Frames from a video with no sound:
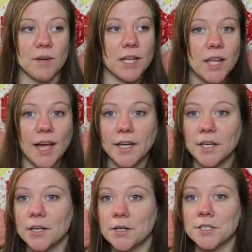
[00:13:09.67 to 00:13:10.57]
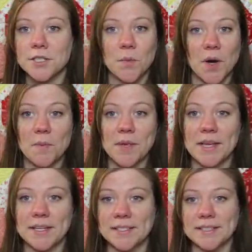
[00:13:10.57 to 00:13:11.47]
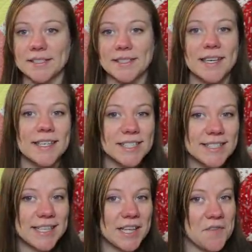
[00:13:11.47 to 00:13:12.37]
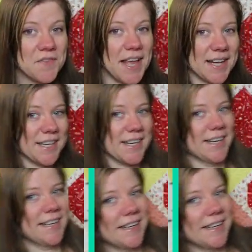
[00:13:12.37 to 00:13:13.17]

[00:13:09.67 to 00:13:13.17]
recliner or somewhere because she's a love letter.